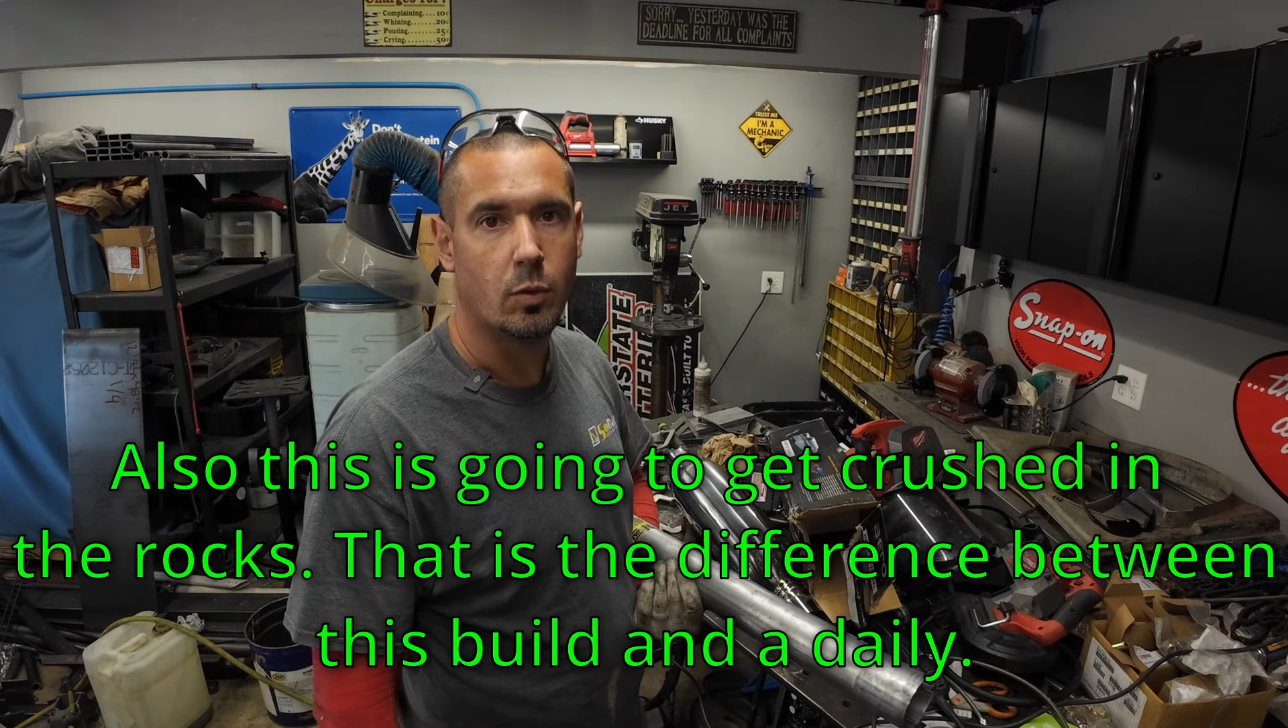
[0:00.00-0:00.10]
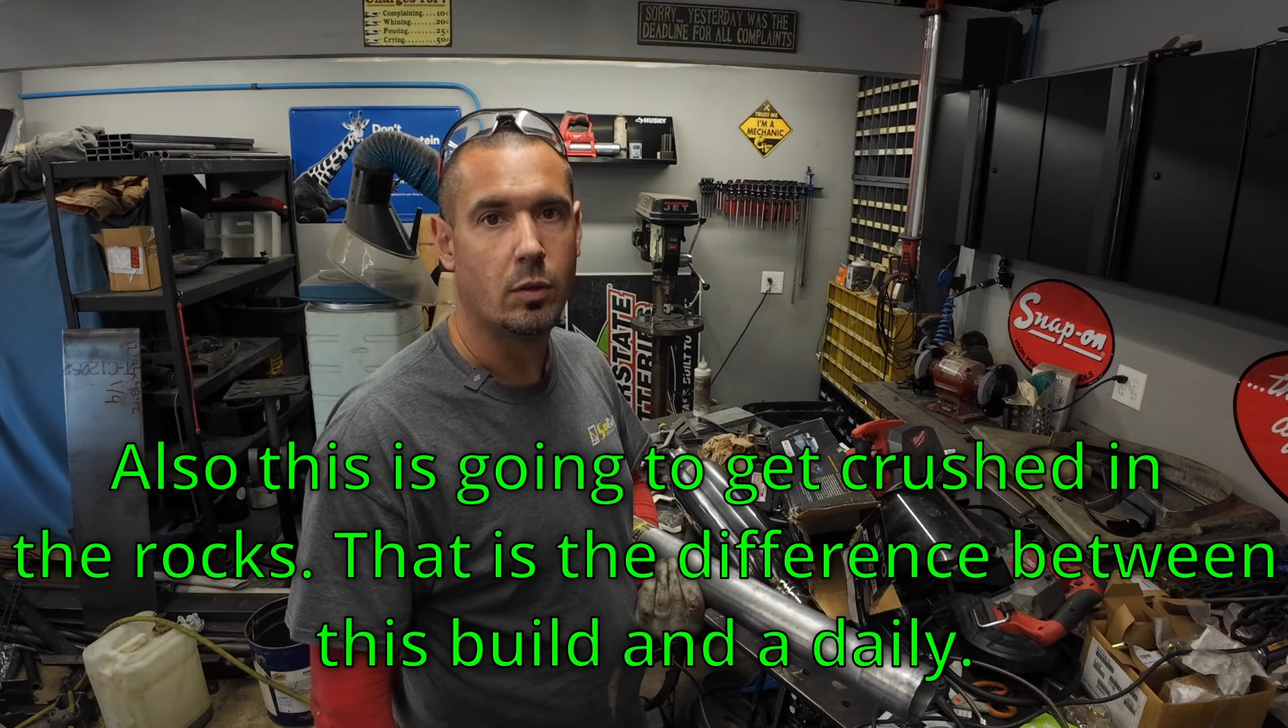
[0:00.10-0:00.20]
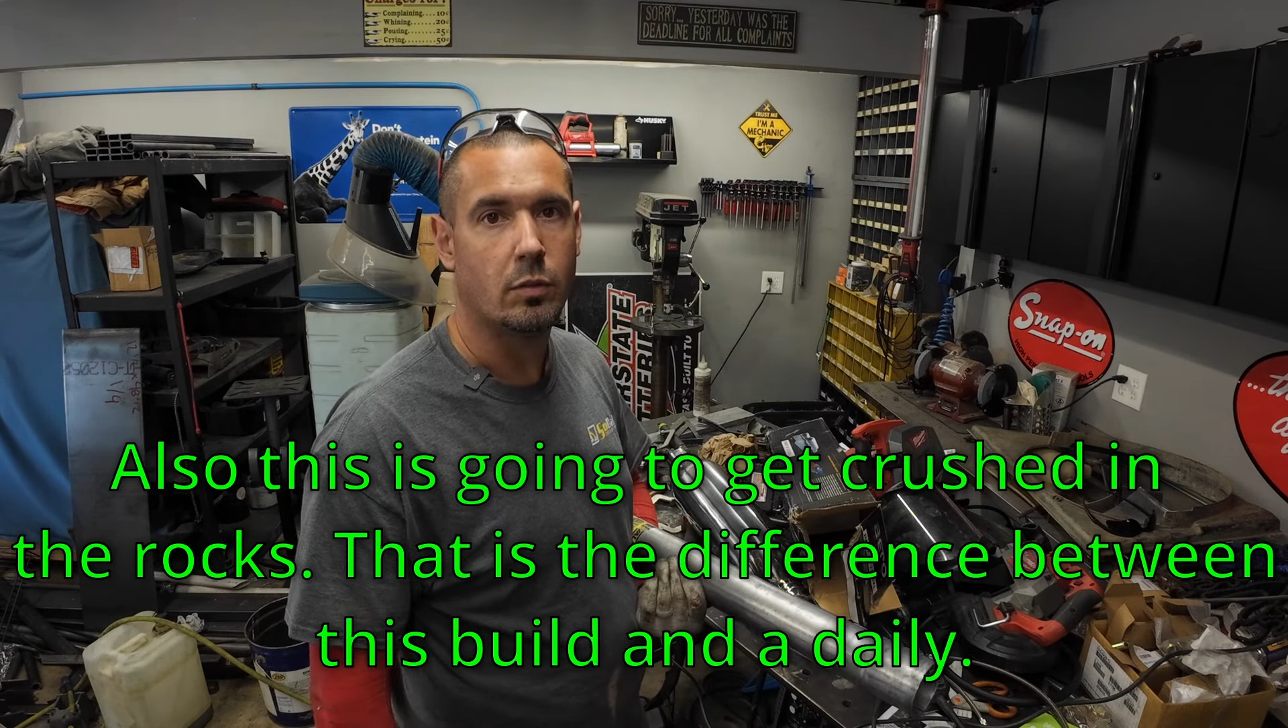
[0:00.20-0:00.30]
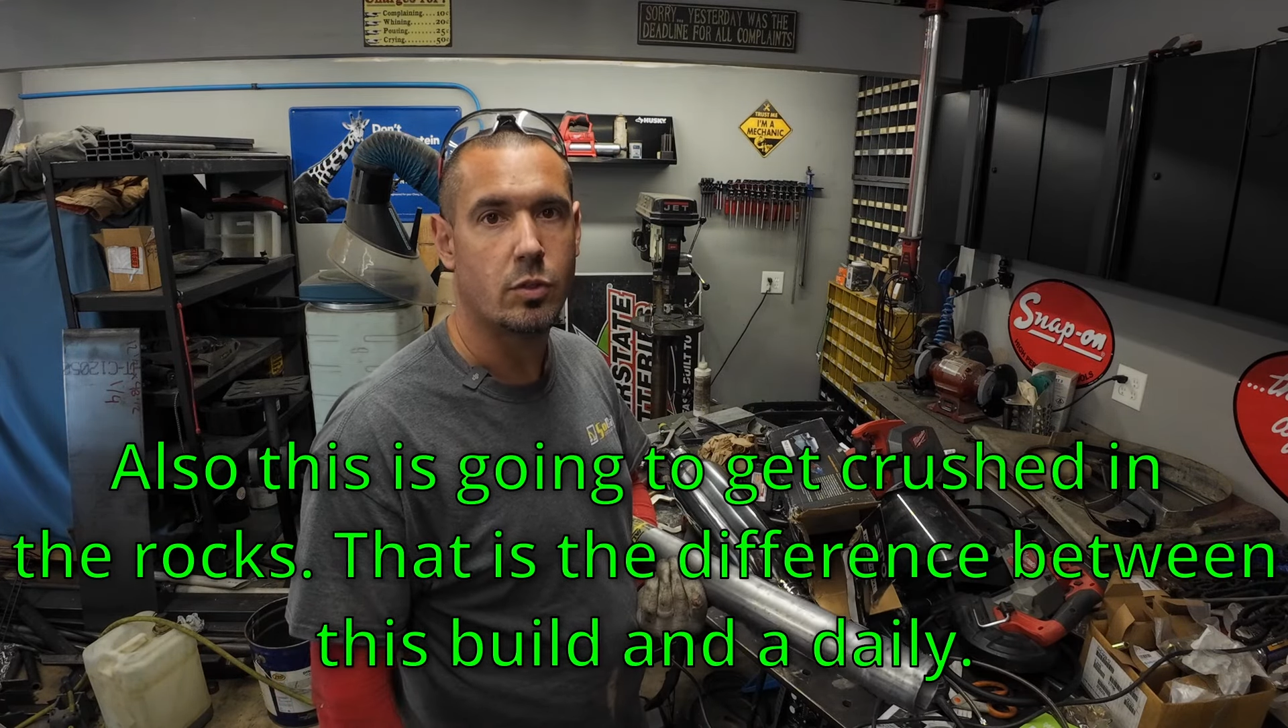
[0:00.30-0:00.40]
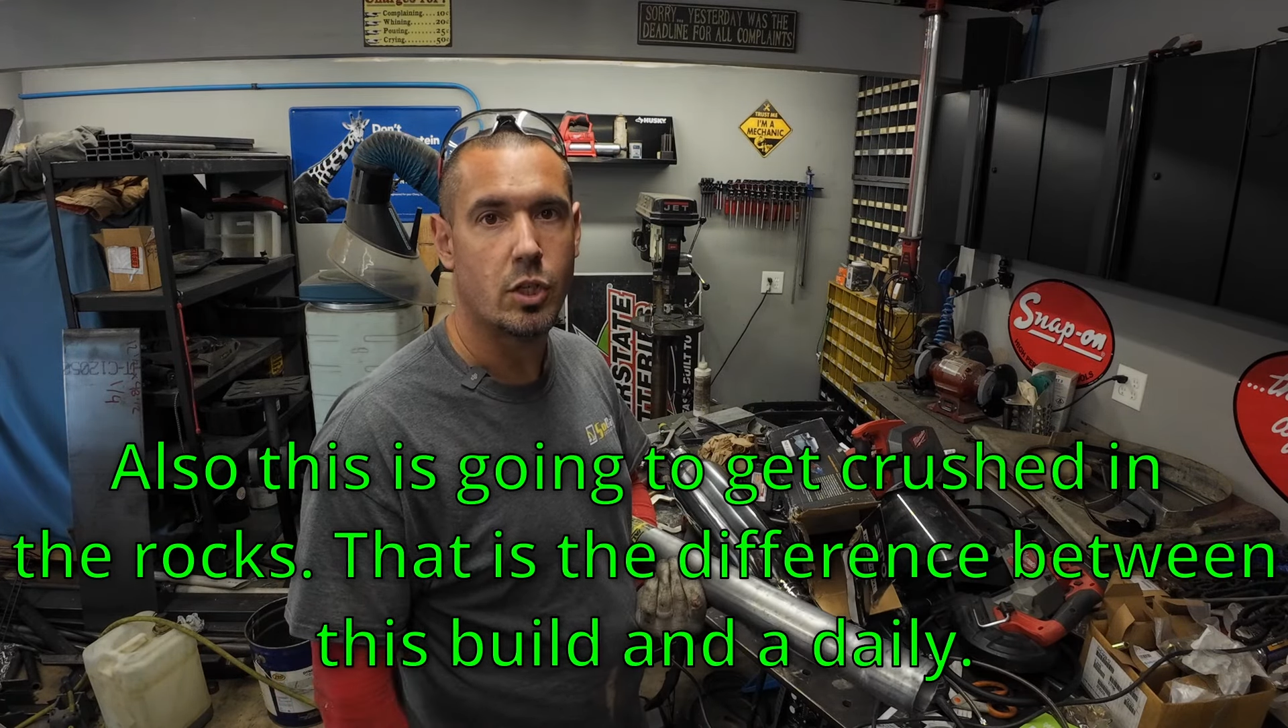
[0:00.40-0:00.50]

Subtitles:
worth of